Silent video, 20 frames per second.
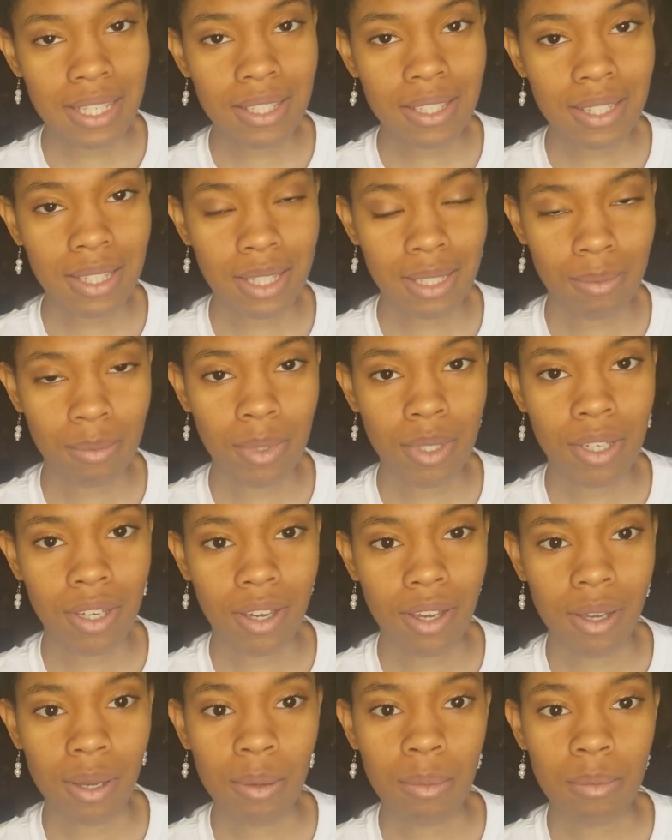let me
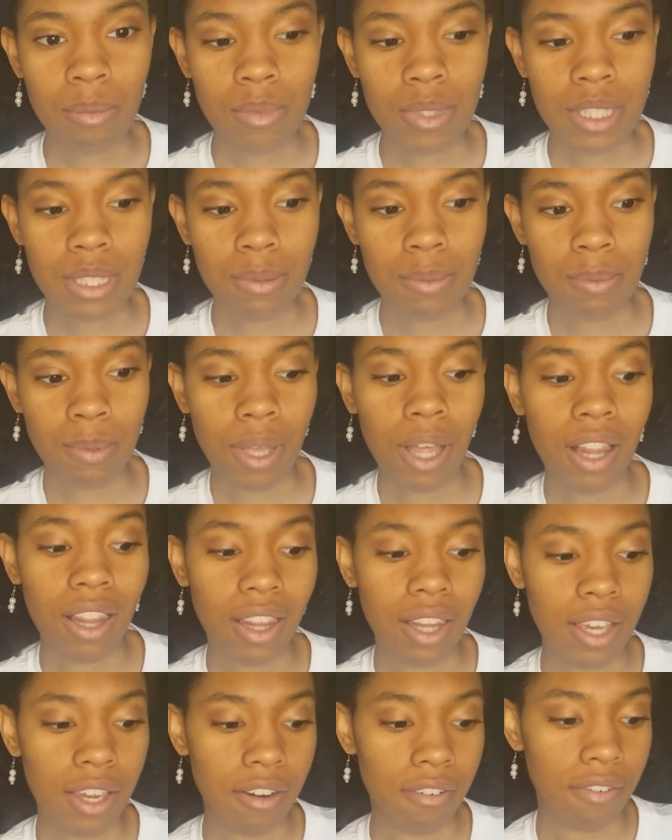um,
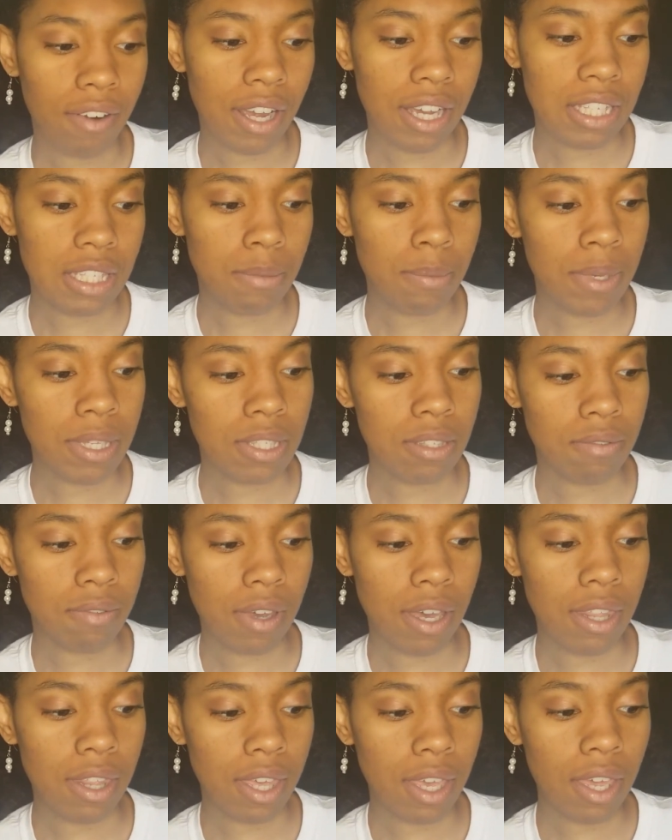clarify,
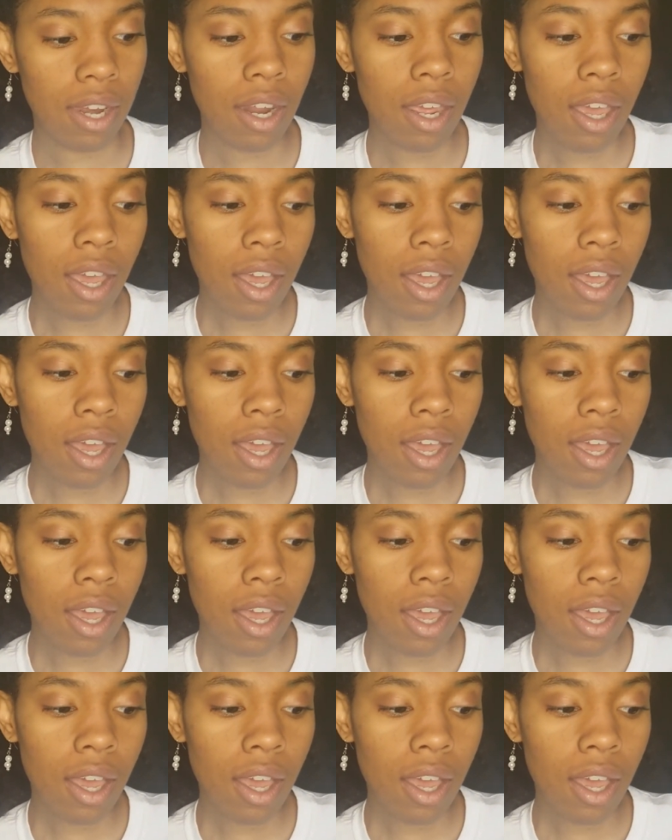specify that